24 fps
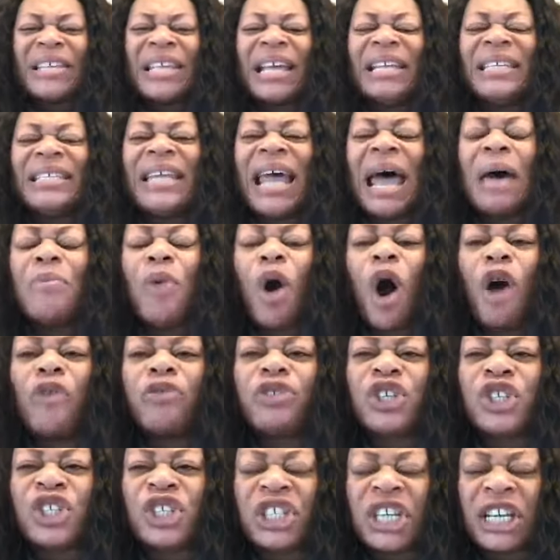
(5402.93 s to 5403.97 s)
the name
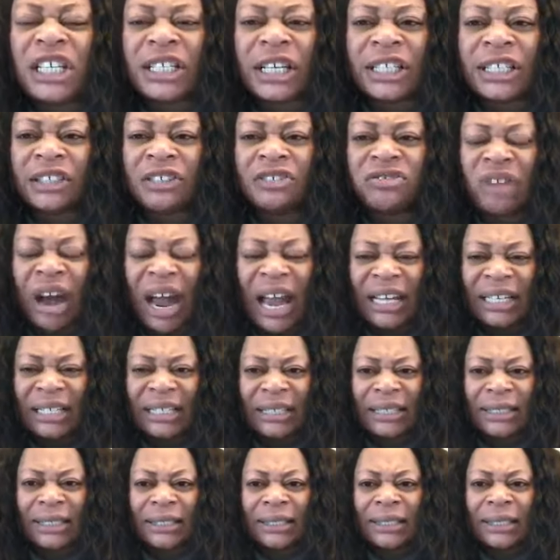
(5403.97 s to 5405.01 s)
of Jesus
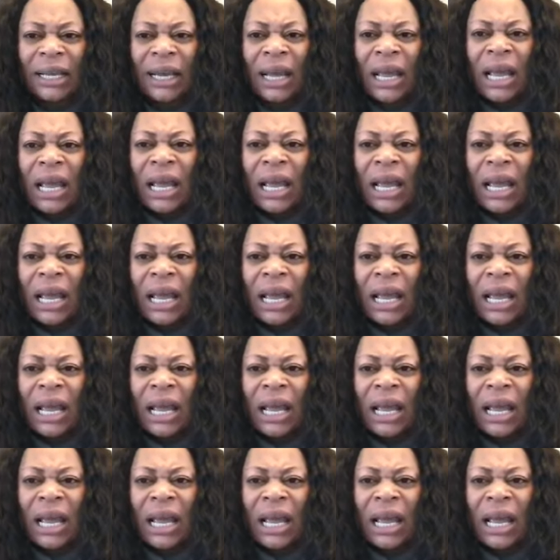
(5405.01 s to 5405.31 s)
Christ.